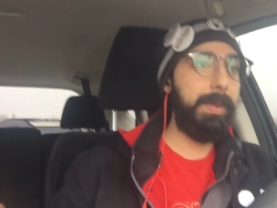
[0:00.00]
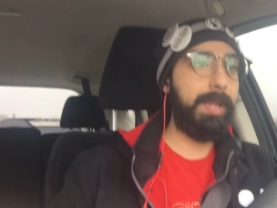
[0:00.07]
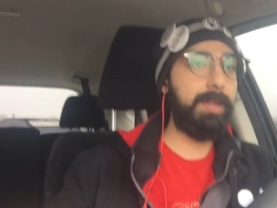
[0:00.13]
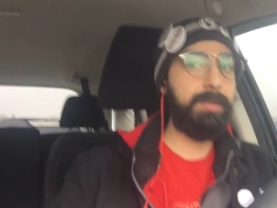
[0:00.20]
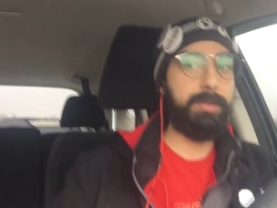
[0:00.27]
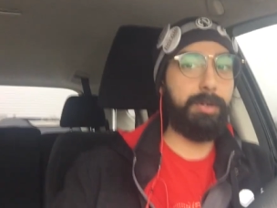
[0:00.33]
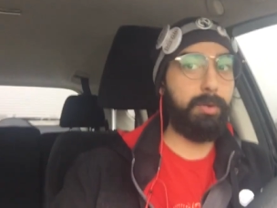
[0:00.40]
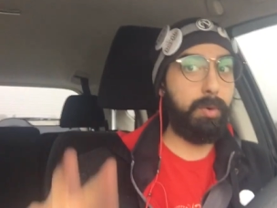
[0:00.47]

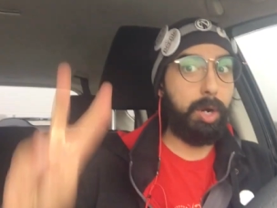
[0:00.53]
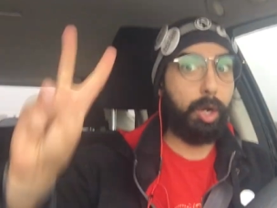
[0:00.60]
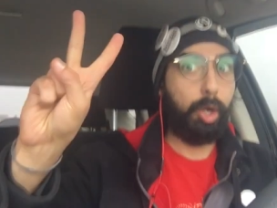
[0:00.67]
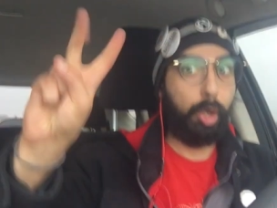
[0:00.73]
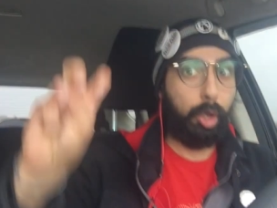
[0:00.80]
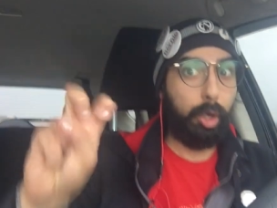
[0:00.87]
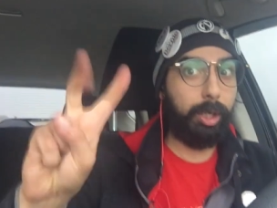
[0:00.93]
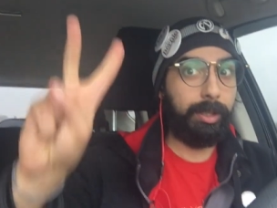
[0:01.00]
because you're
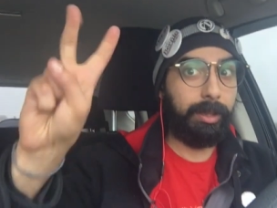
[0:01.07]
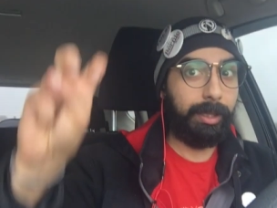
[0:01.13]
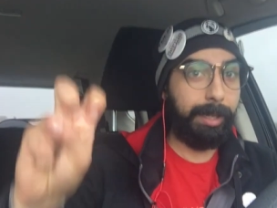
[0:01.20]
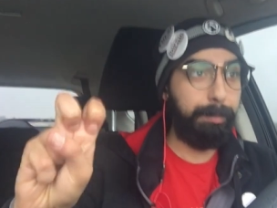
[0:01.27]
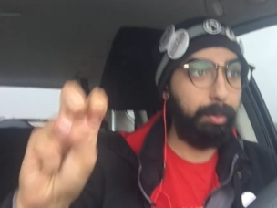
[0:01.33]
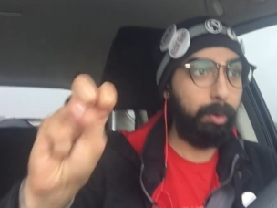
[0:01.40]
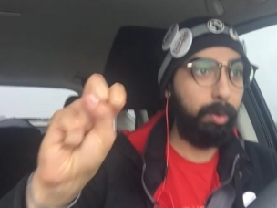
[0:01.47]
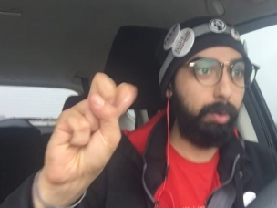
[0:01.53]
a good
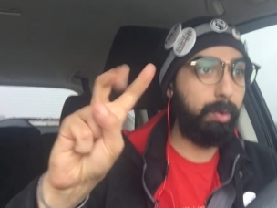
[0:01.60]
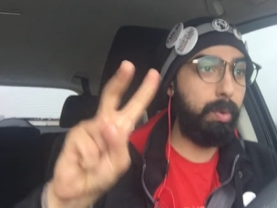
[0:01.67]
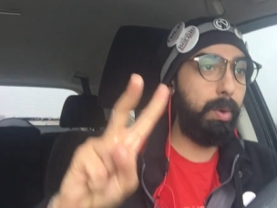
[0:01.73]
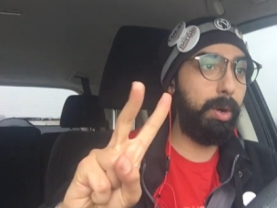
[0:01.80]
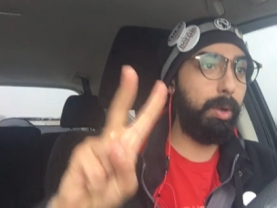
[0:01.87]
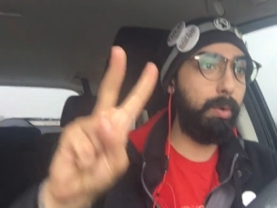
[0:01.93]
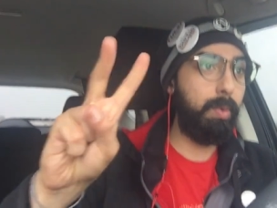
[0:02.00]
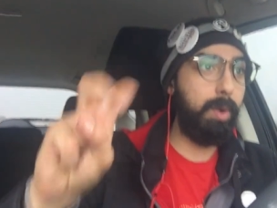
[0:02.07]
liberal,
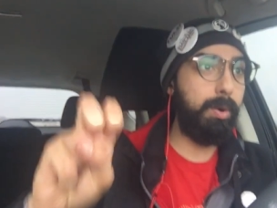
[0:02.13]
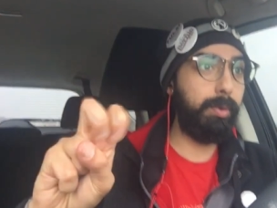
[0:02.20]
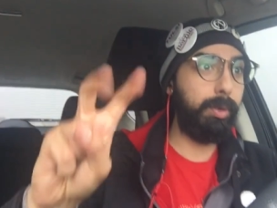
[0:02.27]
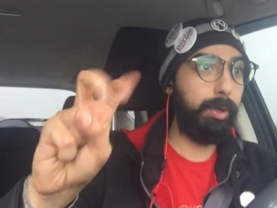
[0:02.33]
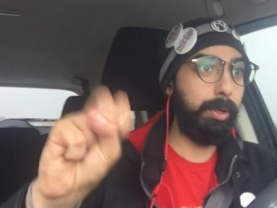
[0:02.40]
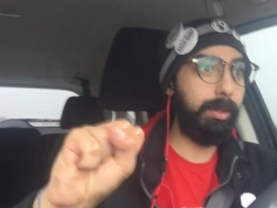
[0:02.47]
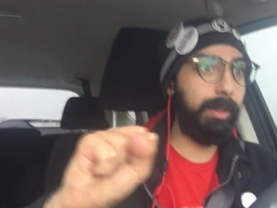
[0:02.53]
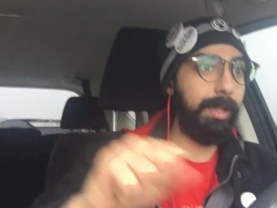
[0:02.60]

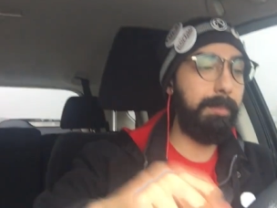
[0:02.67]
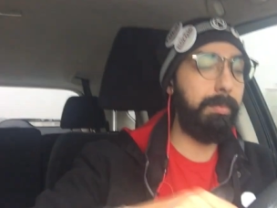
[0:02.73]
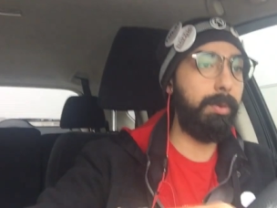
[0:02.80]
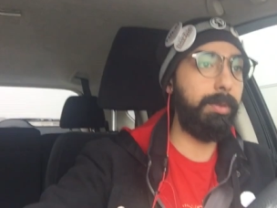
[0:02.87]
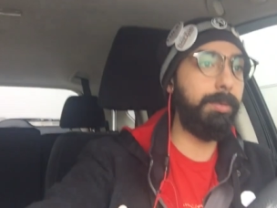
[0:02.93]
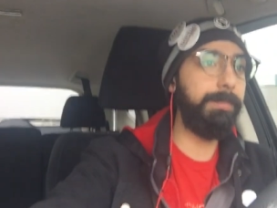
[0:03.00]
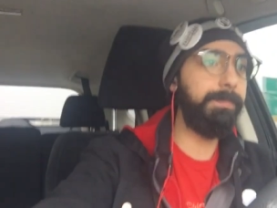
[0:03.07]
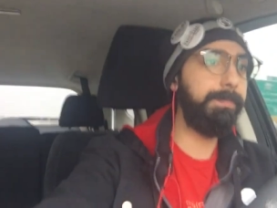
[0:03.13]
quote-unquote good
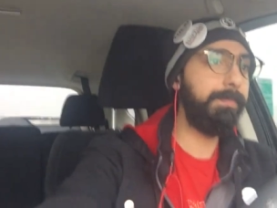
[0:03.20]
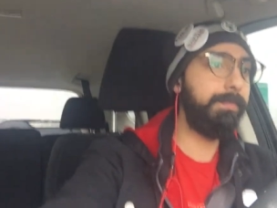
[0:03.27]
liberal,